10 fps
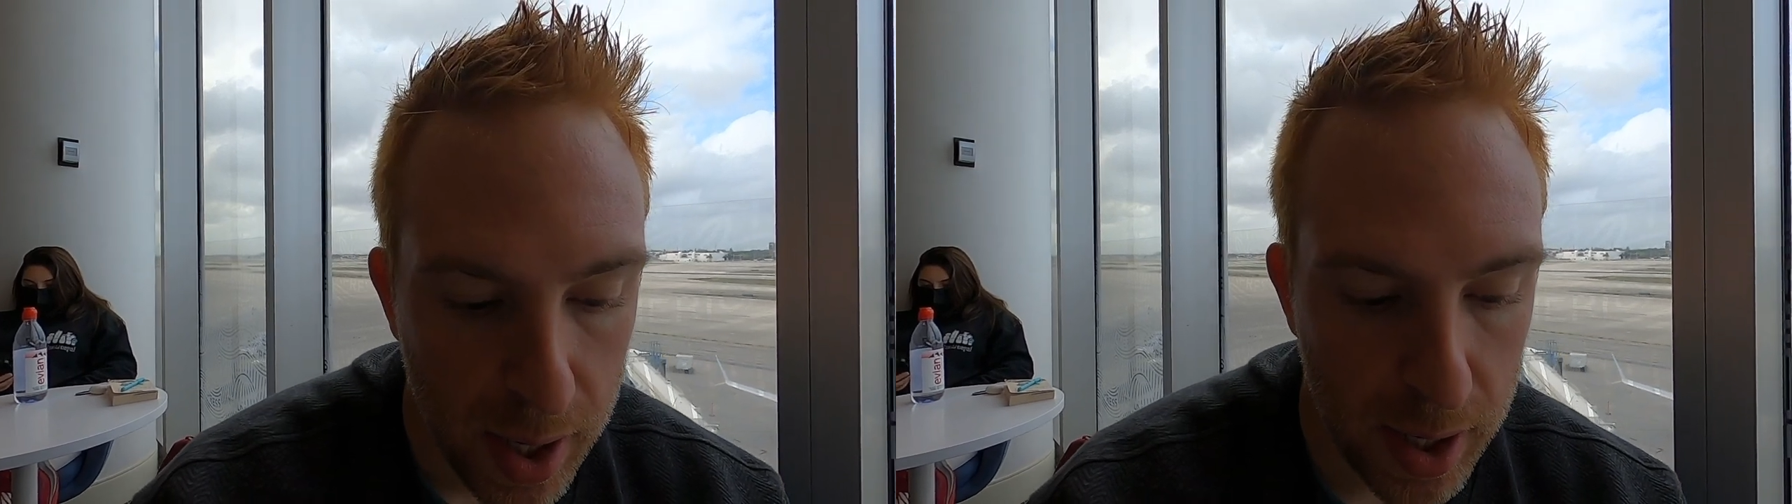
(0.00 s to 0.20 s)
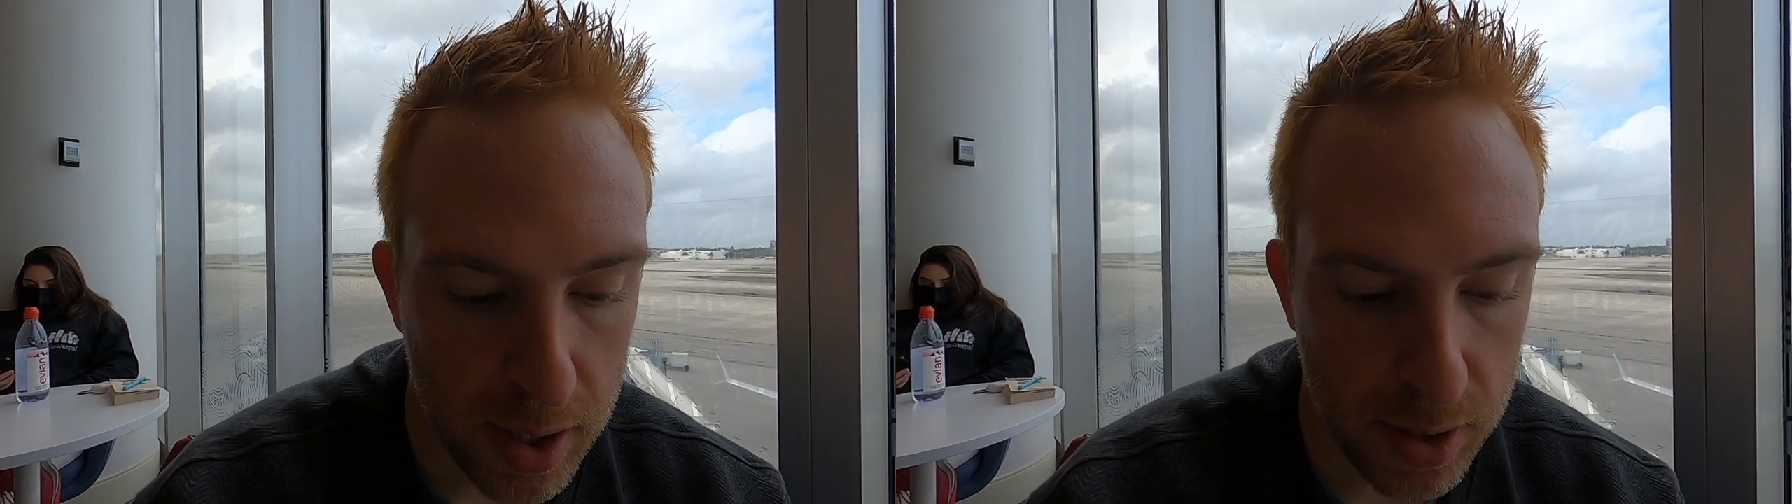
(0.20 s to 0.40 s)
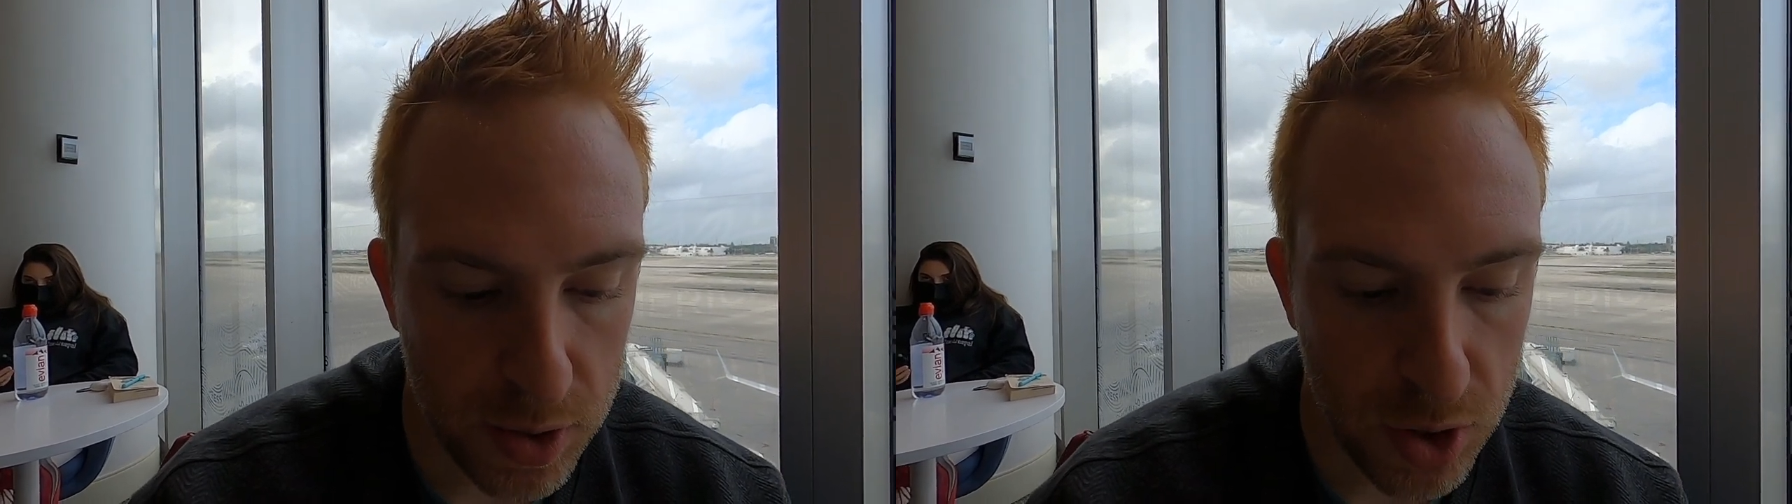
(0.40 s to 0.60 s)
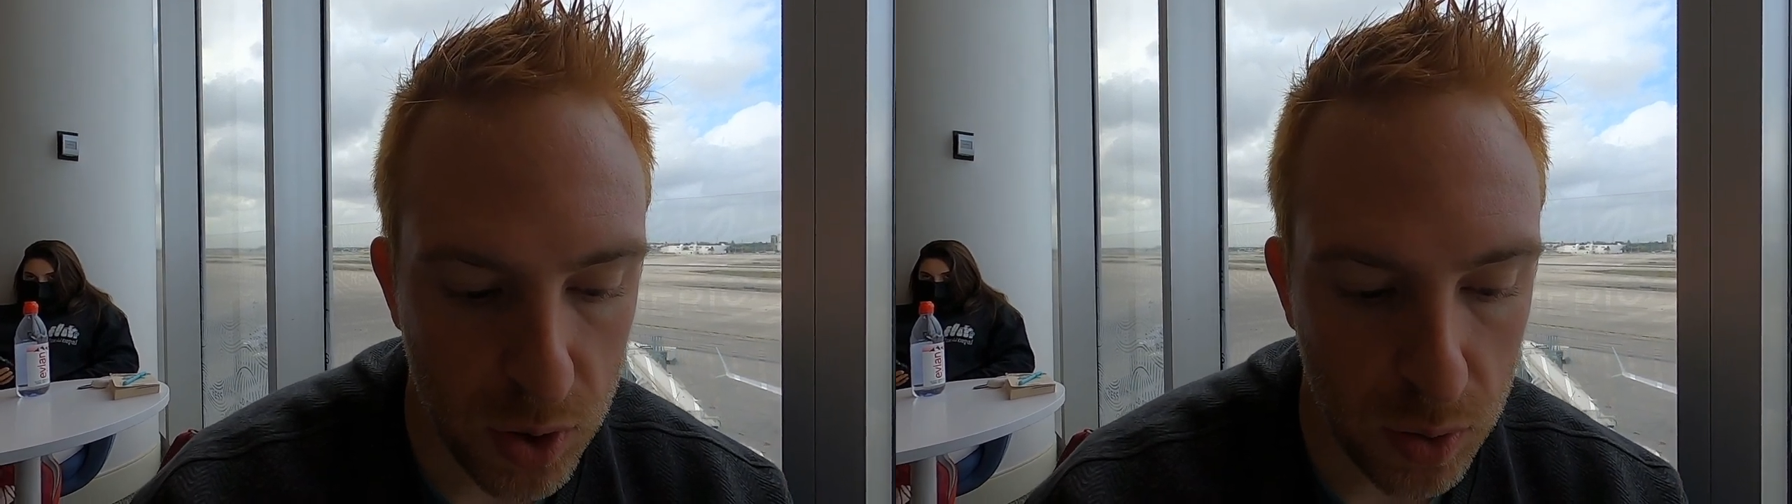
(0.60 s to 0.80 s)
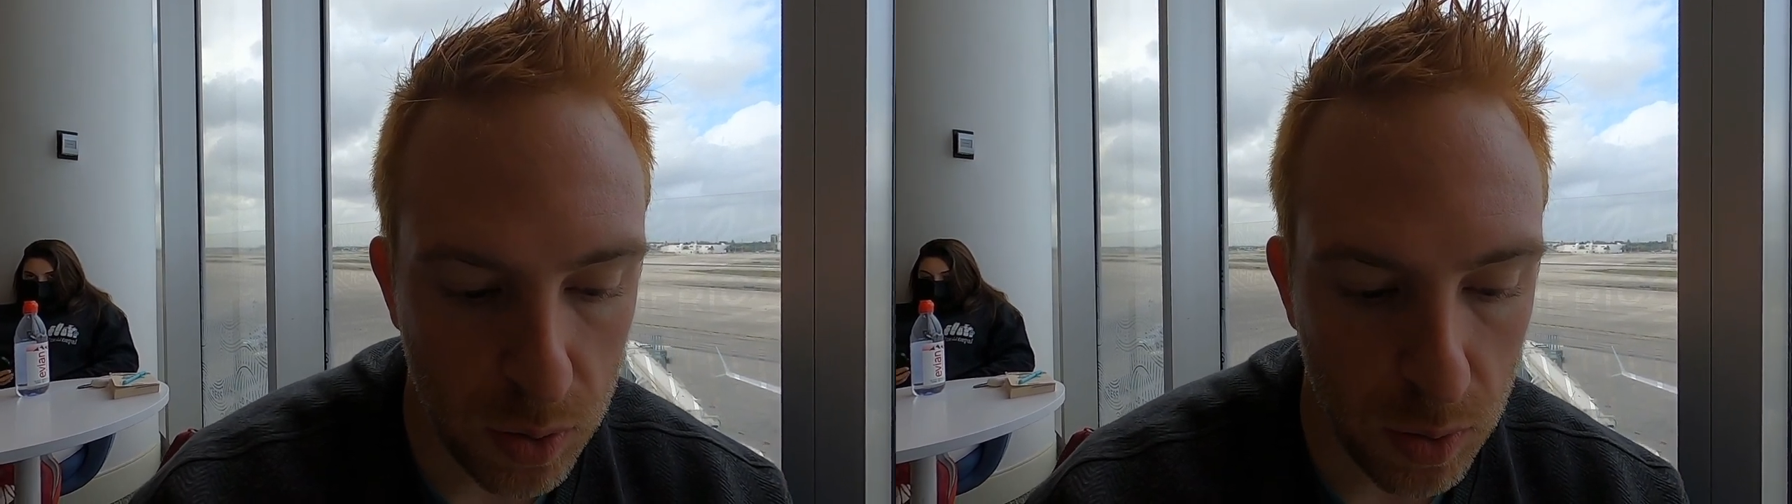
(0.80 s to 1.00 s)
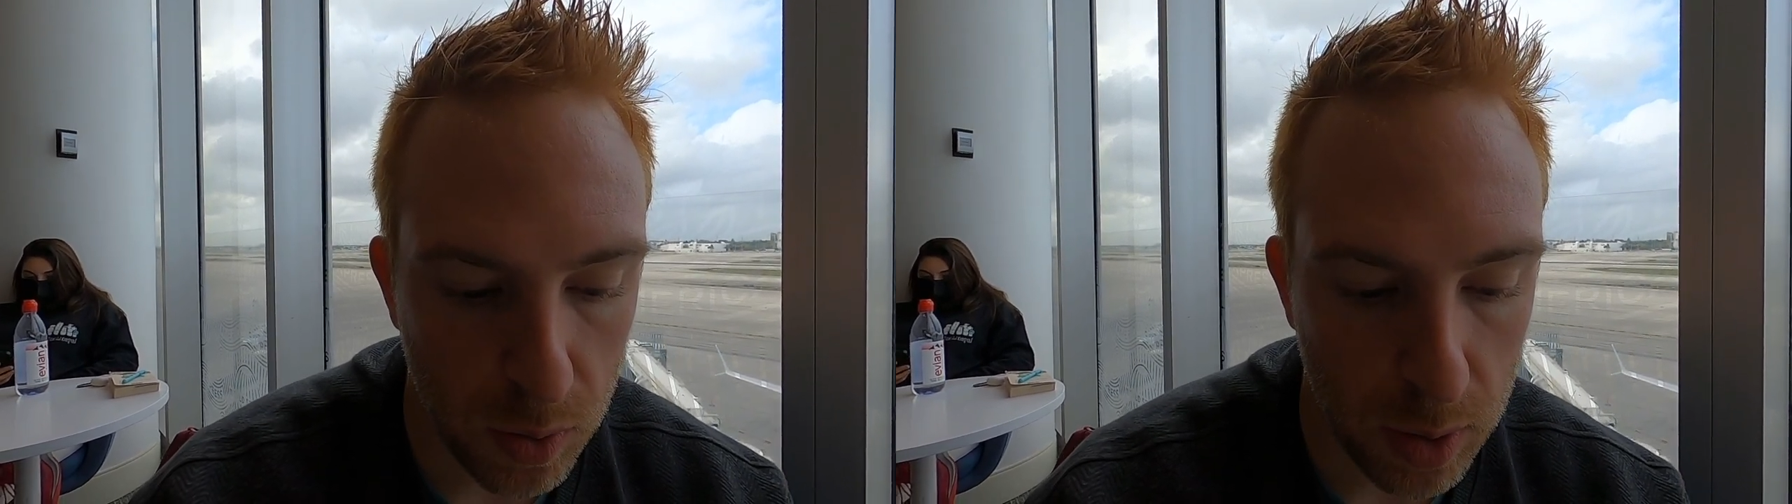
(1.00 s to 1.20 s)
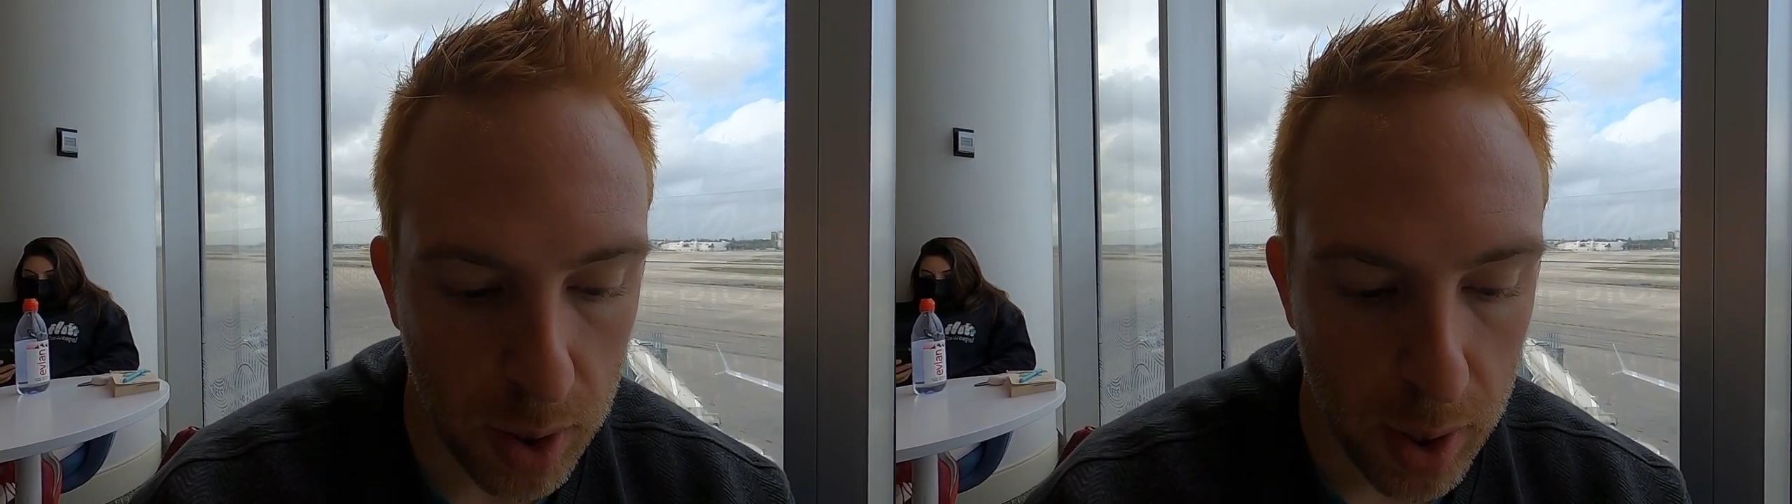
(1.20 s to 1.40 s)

is to